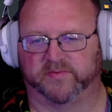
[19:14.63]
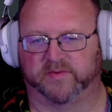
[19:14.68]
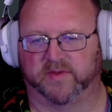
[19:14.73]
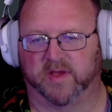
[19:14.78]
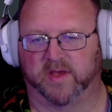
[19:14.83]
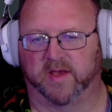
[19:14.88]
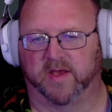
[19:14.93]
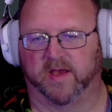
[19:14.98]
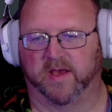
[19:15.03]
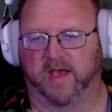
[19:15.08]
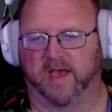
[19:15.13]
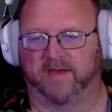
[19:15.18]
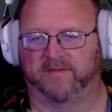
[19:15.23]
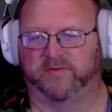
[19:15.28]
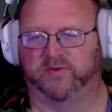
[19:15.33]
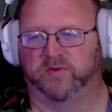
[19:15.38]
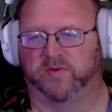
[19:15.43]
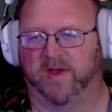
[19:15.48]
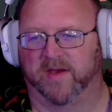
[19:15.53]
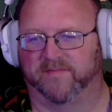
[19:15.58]
I
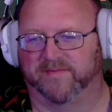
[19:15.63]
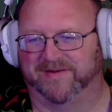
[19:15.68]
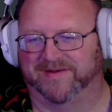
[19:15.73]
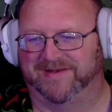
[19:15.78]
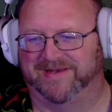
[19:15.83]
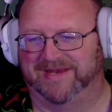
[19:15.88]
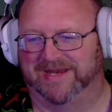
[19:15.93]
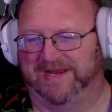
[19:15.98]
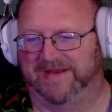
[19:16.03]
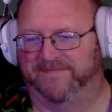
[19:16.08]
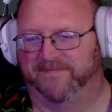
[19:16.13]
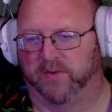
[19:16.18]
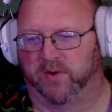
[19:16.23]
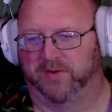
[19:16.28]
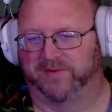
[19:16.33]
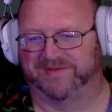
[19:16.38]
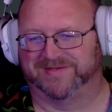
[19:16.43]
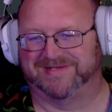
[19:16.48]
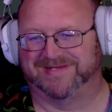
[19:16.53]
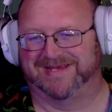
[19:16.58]
do have a
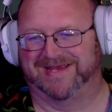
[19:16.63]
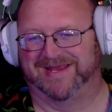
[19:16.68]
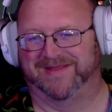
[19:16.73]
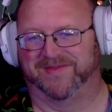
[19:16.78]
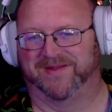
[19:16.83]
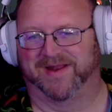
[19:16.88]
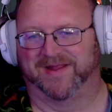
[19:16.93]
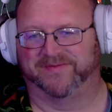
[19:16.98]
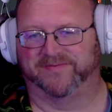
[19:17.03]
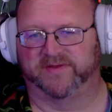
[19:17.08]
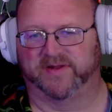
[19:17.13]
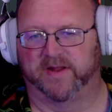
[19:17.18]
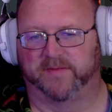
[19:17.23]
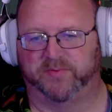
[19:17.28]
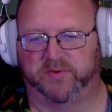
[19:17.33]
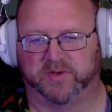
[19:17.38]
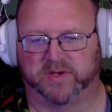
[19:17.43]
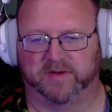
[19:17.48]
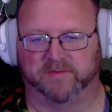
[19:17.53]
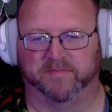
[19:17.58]
default scene that I set up.
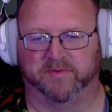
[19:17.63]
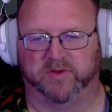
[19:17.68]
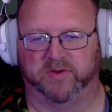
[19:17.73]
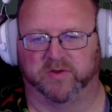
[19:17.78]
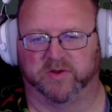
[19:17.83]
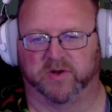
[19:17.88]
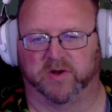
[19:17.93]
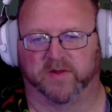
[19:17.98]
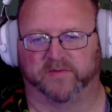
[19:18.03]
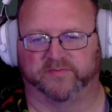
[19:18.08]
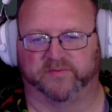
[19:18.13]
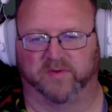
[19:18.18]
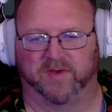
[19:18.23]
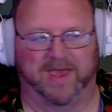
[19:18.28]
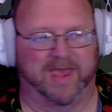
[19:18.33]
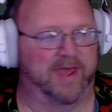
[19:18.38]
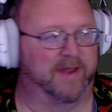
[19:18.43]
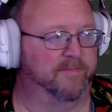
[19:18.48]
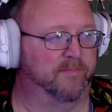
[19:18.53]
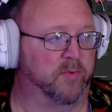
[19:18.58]
You can also
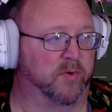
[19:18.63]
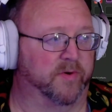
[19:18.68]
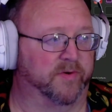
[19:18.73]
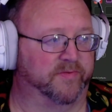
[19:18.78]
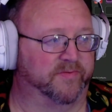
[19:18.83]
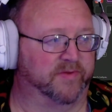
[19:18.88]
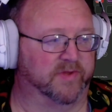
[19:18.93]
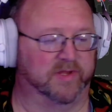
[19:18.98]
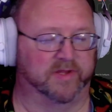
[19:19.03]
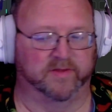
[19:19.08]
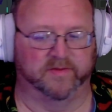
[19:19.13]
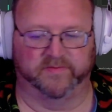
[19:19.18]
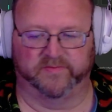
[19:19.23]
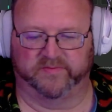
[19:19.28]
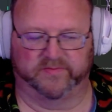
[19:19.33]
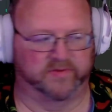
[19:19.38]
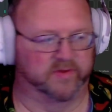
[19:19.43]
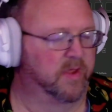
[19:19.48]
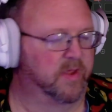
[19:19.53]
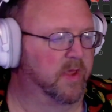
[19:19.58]
add more scenes.